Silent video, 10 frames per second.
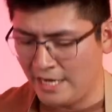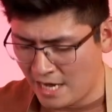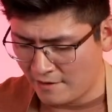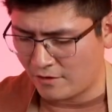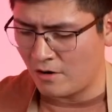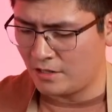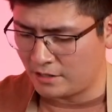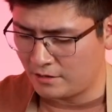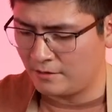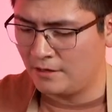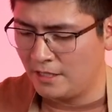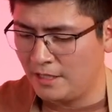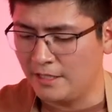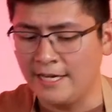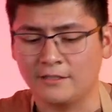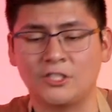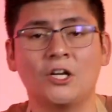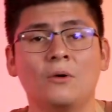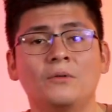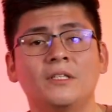Yeah, of course. Yeah,
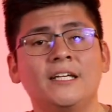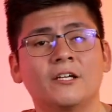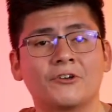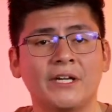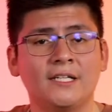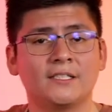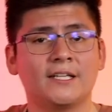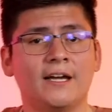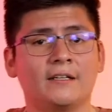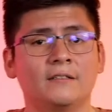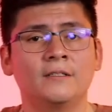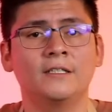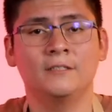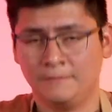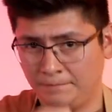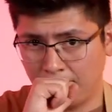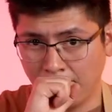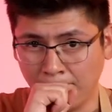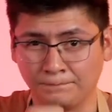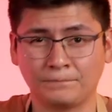so the ingredients again,
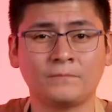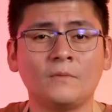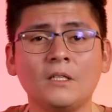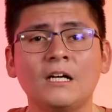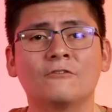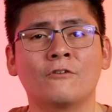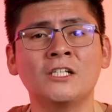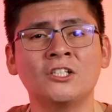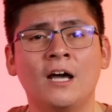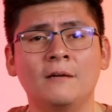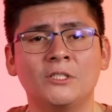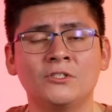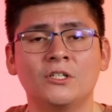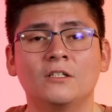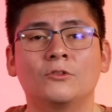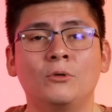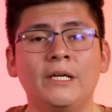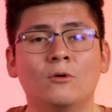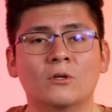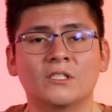fresh lime juice,
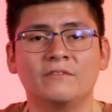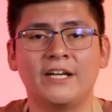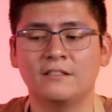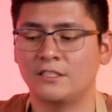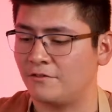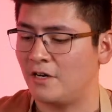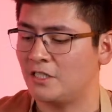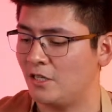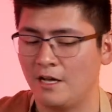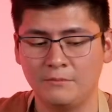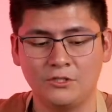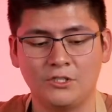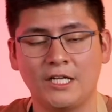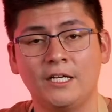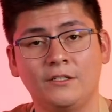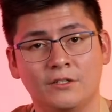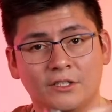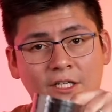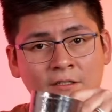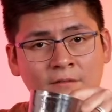3/4 of an ounce of fresh lime juice in your
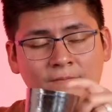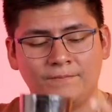tin,